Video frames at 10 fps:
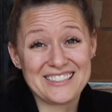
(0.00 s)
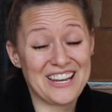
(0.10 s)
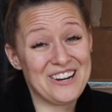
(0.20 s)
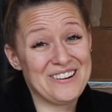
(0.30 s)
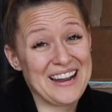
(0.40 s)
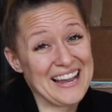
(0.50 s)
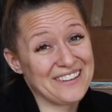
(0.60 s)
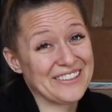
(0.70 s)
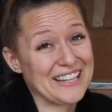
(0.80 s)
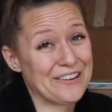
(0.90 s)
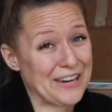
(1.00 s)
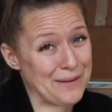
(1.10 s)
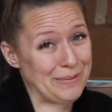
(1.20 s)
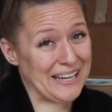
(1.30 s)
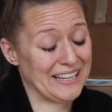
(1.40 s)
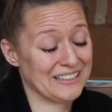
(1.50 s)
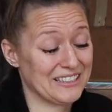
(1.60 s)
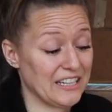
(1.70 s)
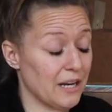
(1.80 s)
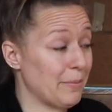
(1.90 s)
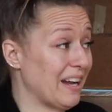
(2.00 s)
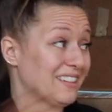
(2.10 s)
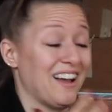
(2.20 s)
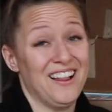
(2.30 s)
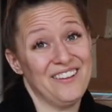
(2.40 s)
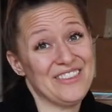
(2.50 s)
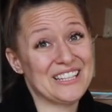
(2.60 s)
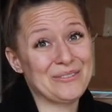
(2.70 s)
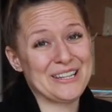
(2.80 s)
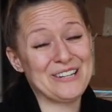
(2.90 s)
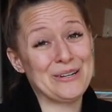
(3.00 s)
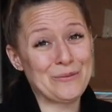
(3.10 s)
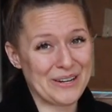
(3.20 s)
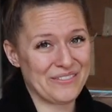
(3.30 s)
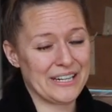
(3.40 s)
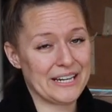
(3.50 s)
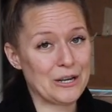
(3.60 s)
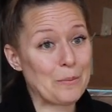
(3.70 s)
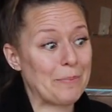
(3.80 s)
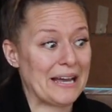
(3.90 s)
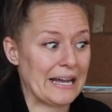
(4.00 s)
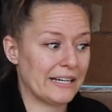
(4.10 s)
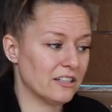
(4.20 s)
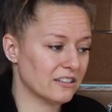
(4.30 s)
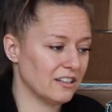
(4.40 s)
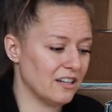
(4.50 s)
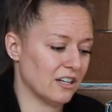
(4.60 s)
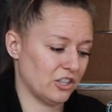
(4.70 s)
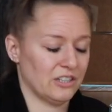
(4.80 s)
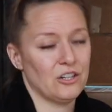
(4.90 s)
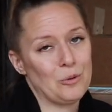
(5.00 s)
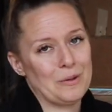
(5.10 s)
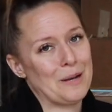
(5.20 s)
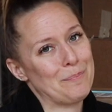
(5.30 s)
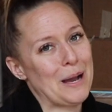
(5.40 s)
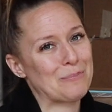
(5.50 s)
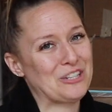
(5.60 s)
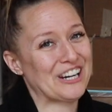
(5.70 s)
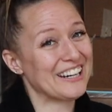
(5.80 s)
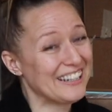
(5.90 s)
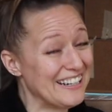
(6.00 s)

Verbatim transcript: So I had really grand plans to unbox all of this with you in one video, but I took so long just to open up POPSUGAR